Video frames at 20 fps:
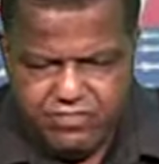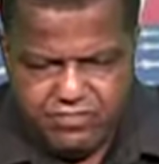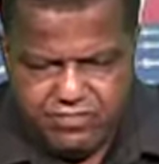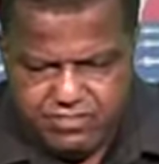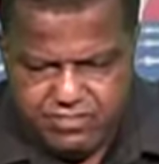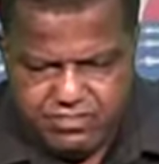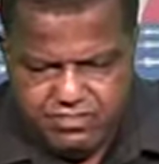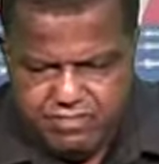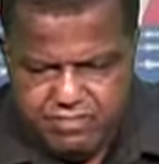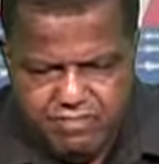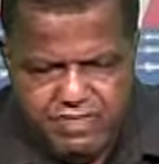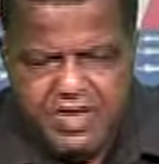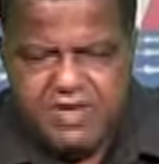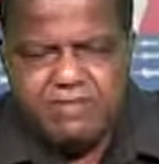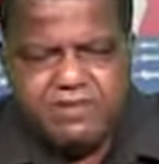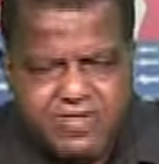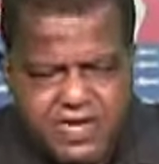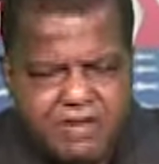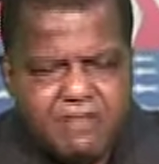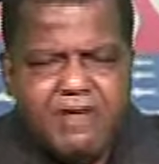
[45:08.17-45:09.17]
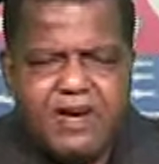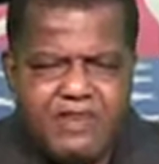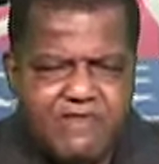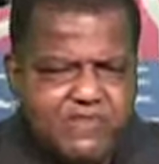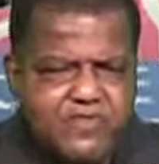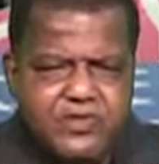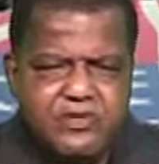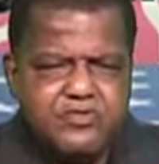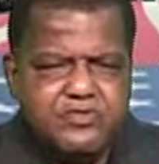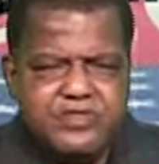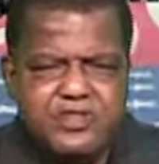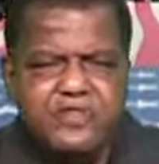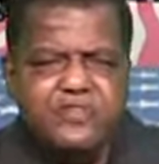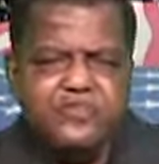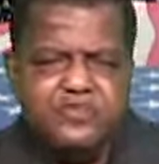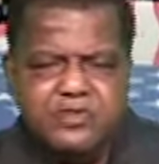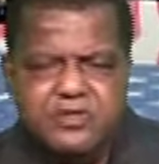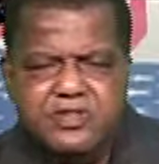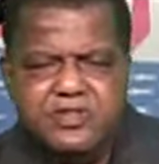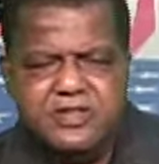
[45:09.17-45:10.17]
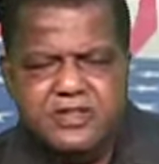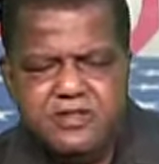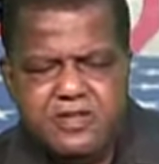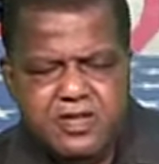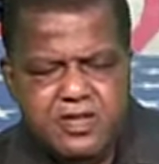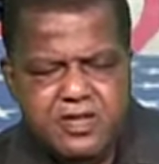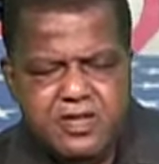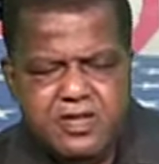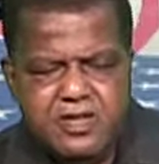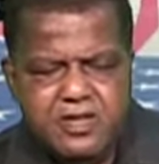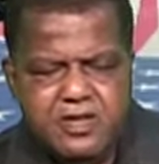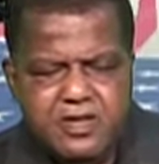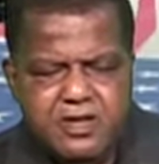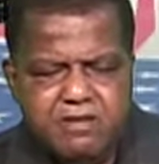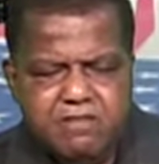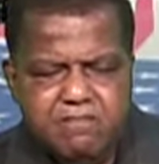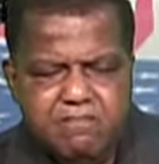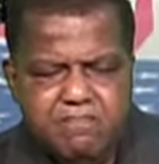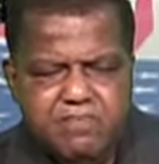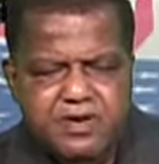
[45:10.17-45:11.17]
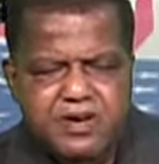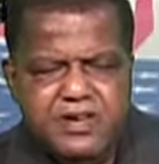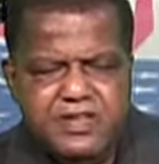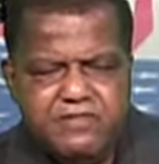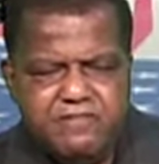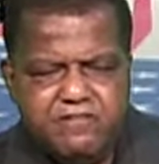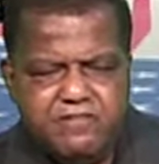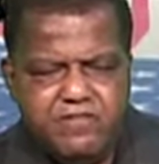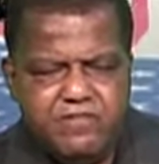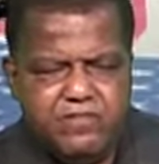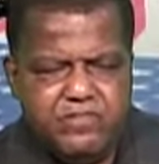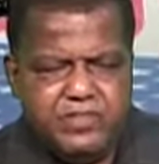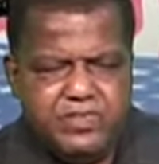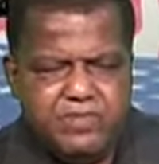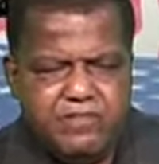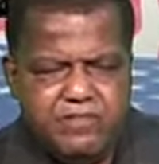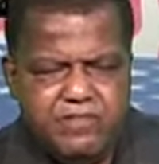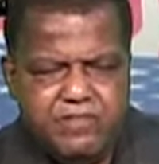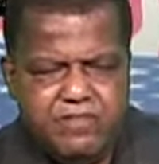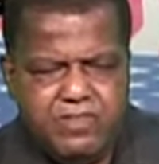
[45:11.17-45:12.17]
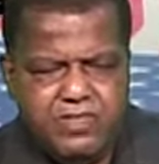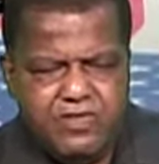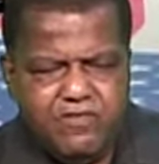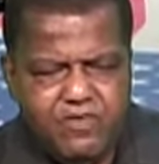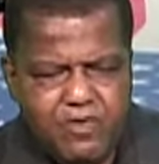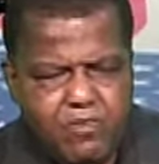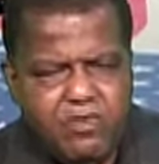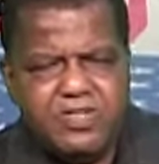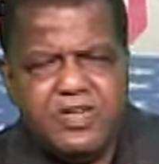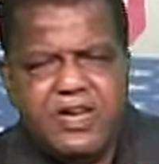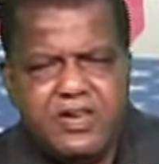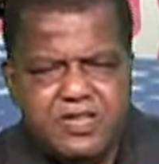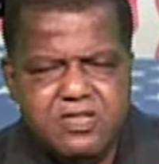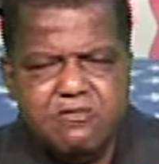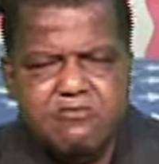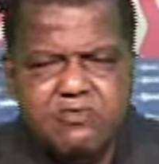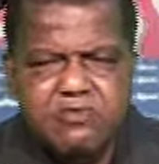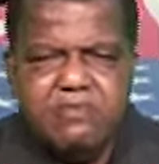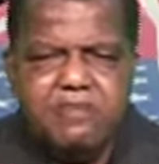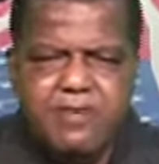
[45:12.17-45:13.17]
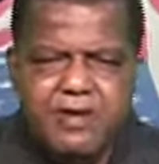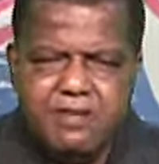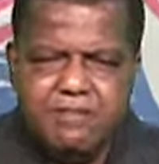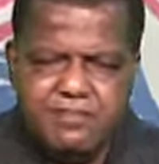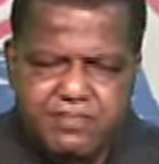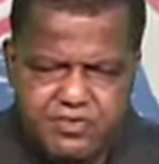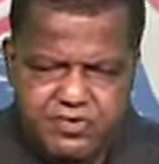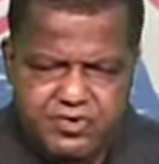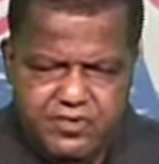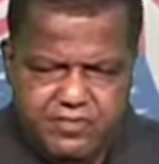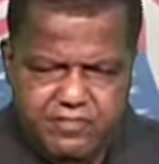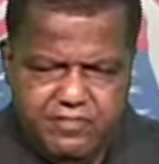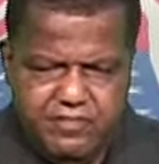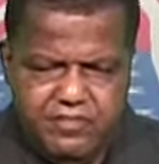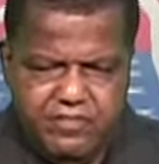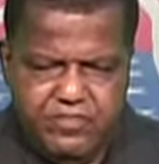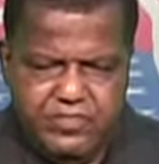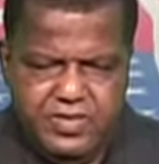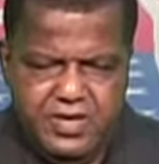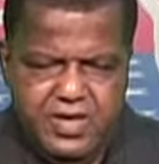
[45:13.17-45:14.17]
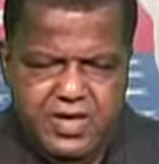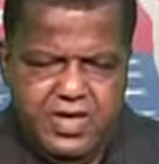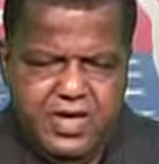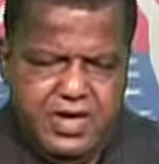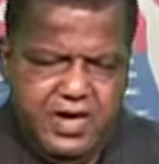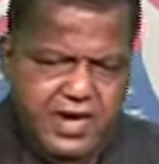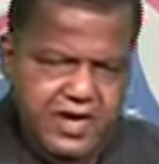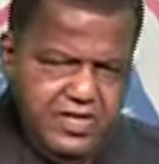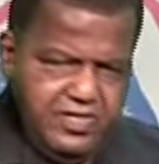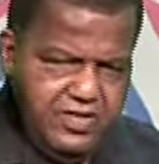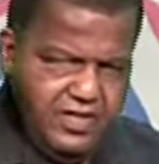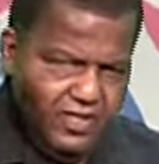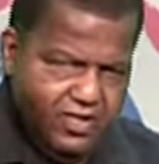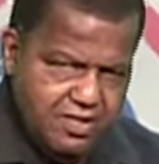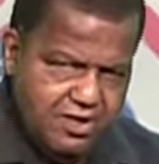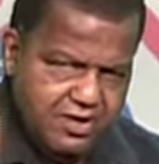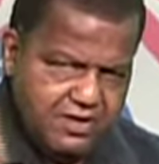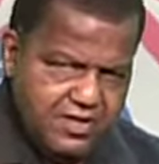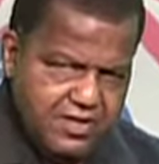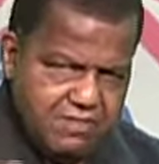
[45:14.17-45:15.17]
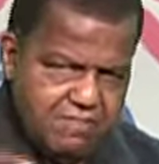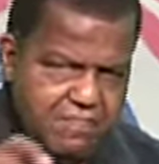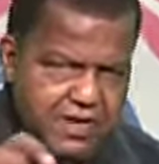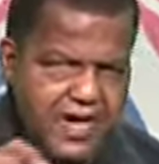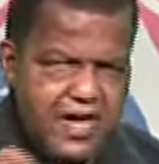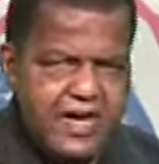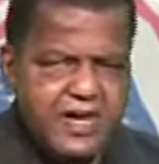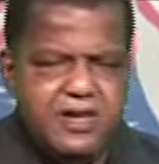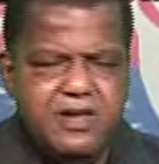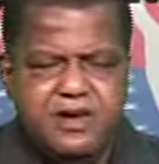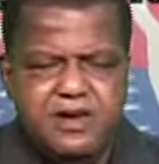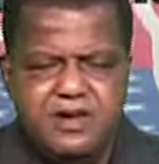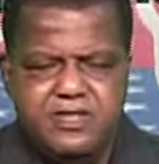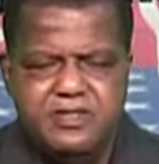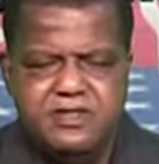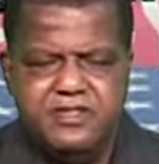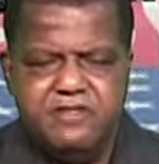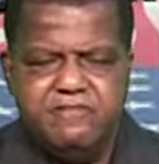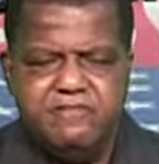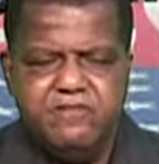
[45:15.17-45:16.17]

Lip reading: maybe they might feel differently, but from what I can remember, and then looking back on it,